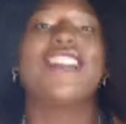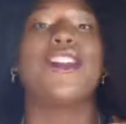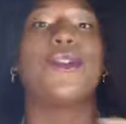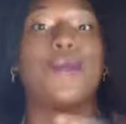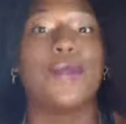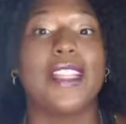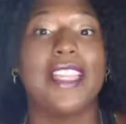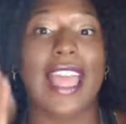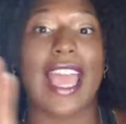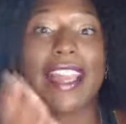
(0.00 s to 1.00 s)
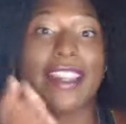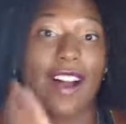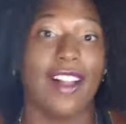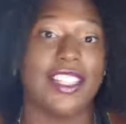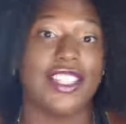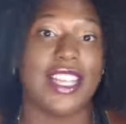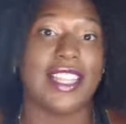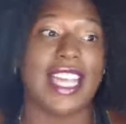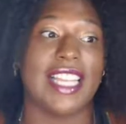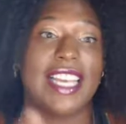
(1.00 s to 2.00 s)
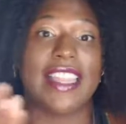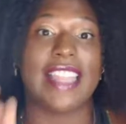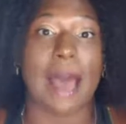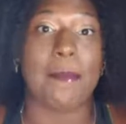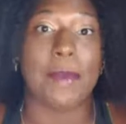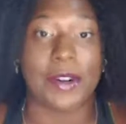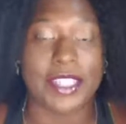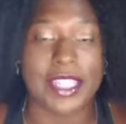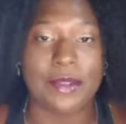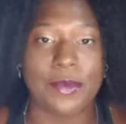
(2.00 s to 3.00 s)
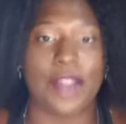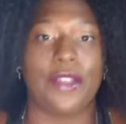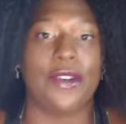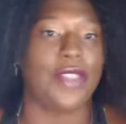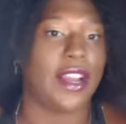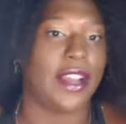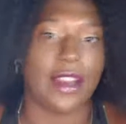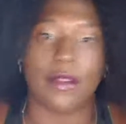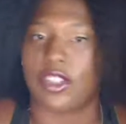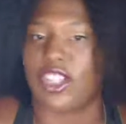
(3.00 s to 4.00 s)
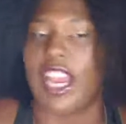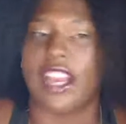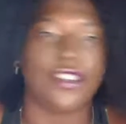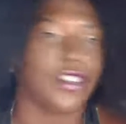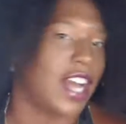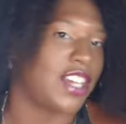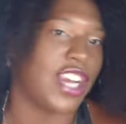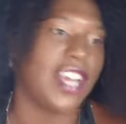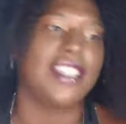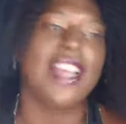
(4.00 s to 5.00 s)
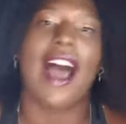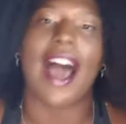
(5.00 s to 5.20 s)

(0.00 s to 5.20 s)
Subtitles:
So really acknowledging that like that person, whether they change or not change,